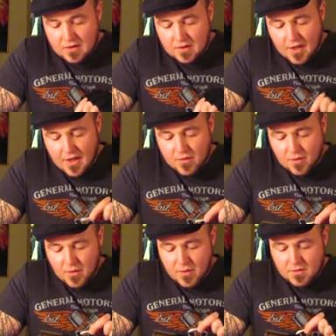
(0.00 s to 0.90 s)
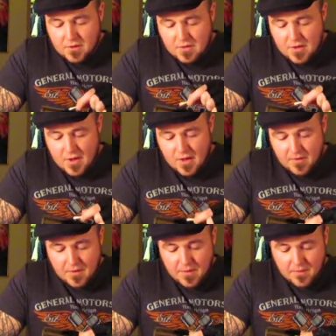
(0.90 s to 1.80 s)
slide grooves and
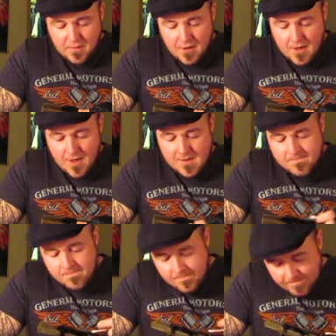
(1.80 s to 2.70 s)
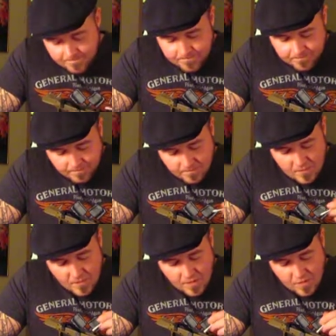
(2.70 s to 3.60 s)
stuff on the frame,
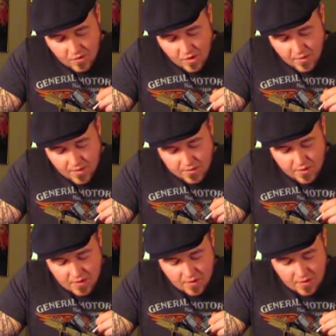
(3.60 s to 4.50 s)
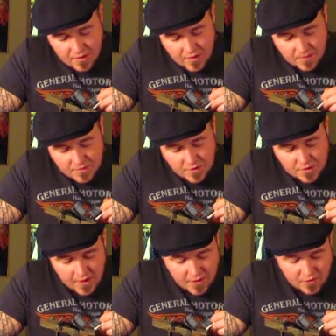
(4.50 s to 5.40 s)
go around through Q-tip, just
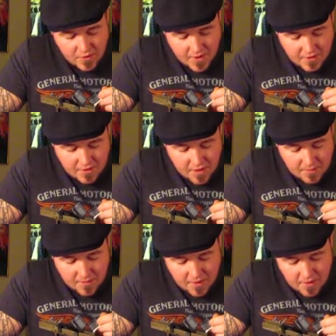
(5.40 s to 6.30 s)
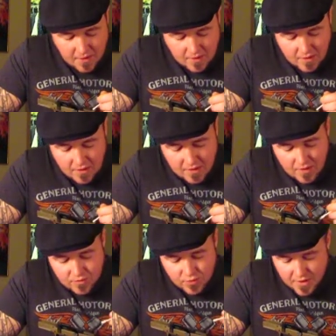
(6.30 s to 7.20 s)
kind of dress up the
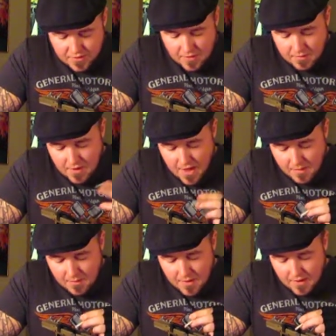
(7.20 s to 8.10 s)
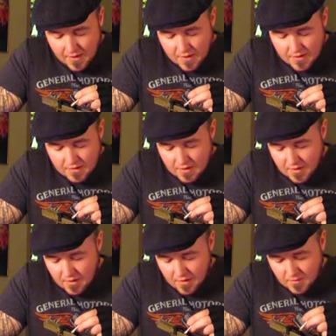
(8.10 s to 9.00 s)
hammer
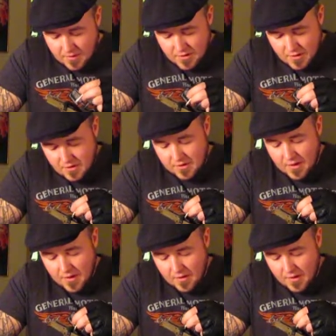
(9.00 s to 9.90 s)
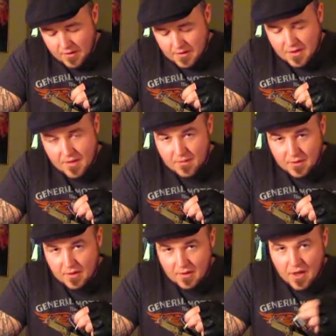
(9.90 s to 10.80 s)
mechanism, and just kind of all these different
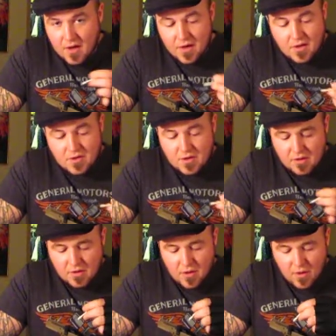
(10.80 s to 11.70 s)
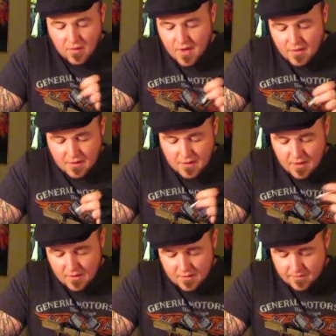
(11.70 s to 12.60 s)
little areas. Just go around in
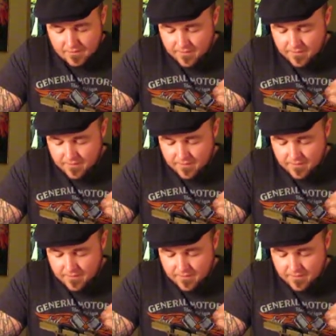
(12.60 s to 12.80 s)
there, and